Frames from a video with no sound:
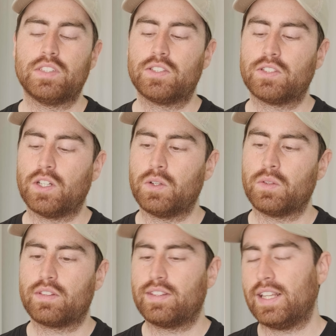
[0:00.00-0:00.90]

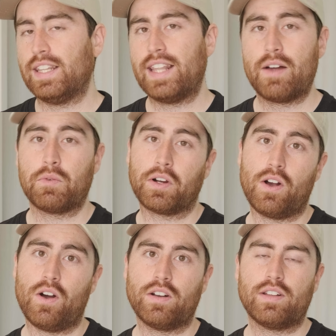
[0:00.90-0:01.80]
So in that
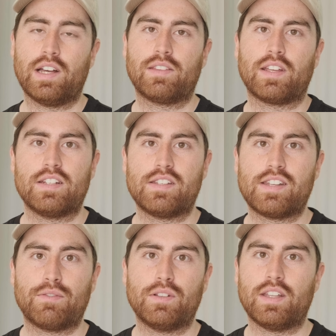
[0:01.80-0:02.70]
regard, I think it's
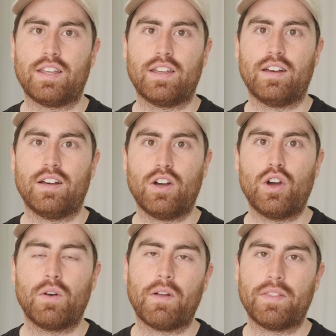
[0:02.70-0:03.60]
definitely a
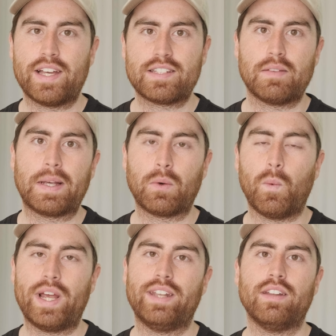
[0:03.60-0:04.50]
home run. That's a big
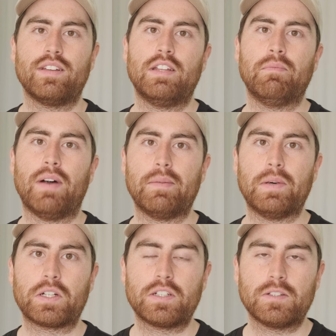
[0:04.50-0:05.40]
win in my
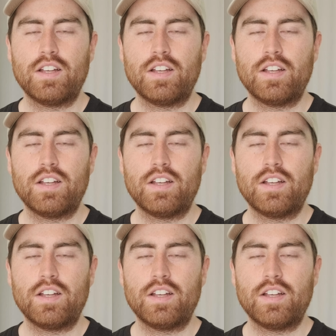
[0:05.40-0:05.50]
book.